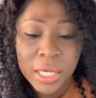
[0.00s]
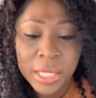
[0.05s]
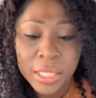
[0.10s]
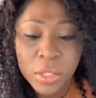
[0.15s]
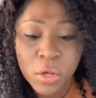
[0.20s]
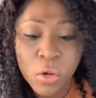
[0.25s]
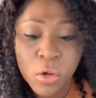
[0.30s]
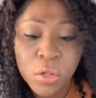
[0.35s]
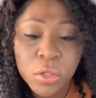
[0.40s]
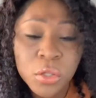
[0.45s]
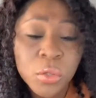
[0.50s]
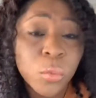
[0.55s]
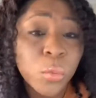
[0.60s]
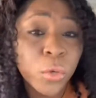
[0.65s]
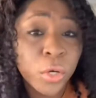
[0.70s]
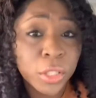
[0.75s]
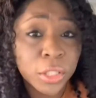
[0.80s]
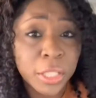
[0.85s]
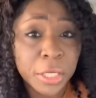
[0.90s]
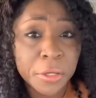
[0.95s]
And all the
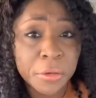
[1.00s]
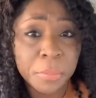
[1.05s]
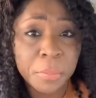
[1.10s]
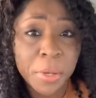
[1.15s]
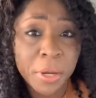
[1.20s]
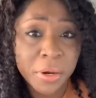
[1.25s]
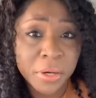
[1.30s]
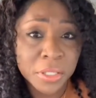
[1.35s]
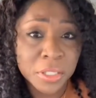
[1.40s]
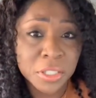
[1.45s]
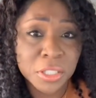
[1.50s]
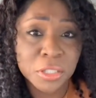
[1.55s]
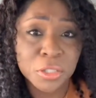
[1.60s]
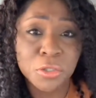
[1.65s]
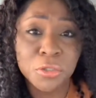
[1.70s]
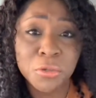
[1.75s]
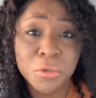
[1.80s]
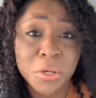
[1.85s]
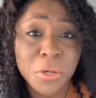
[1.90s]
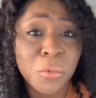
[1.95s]
work that your parents are
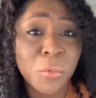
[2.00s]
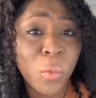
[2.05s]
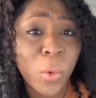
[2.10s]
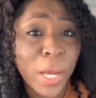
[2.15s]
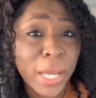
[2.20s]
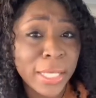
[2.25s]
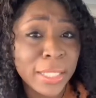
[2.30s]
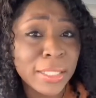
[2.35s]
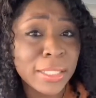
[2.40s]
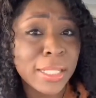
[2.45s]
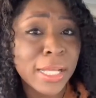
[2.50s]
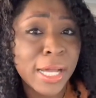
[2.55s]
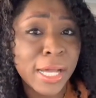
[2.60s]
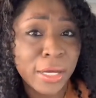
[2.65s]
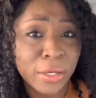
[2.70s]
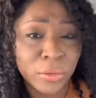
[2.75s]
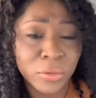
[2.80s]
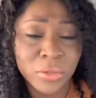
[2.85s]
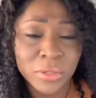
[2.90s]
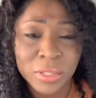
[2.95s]
doing right
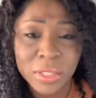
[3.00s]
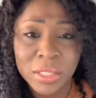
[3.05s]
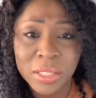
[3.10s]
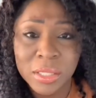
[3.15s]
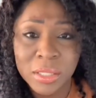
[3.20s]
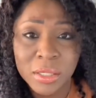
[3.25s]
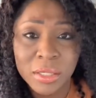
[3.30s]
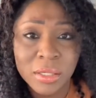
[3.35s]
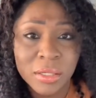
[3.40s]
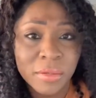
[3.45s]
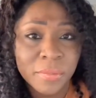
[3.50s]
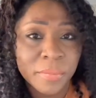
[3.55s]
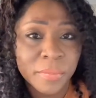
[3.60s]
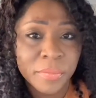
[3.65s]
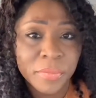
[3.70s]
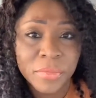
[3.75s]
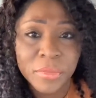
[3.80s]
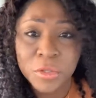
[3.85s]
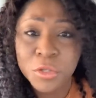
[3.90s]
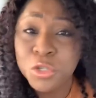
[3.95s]
now,
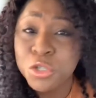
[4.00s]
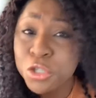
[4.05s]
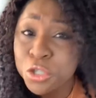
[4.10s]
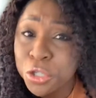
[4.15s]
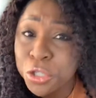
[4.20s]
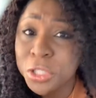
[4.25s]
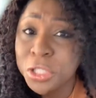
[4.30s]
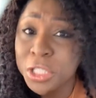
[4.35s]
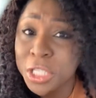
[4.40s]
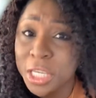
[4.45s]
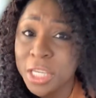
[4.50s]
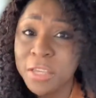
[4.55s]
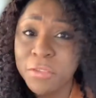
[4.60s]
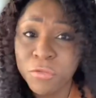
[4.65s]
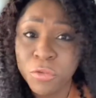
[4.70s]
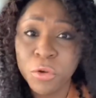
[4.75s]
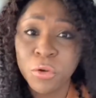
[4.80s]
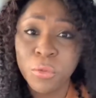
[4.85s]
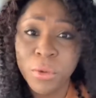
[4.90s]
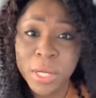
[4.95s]
you shouldn't take it
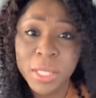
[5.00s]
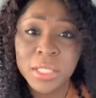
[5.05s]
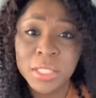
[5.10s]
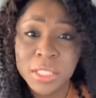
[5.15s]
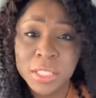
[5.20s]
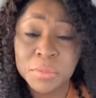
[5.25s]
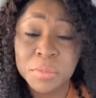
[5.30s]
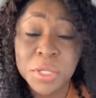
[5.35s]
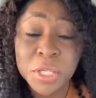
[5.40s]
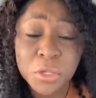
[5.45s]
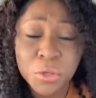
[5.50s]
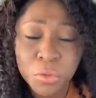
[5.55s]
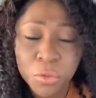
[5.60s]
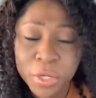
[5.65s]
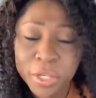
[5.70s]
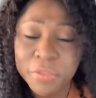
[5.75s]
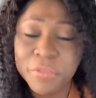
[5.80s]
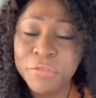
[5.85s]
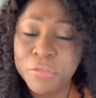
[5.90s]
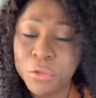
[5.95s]
for granted. Be
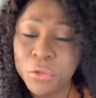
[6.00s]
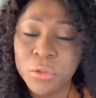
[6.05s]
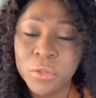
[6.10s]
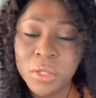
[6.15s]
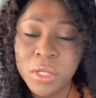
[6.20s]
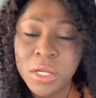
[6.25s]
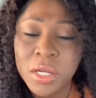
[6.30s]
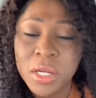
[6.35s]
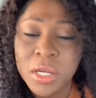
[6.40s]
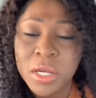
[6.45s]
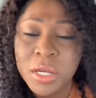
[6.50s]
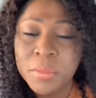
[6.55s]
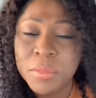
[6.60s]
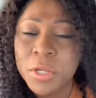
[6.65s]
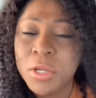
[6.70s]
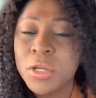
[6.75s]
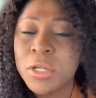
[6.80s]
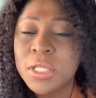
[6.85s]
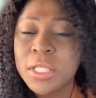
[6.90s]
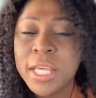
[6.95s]
grateful,
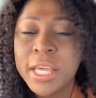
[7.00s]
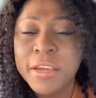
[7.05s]
because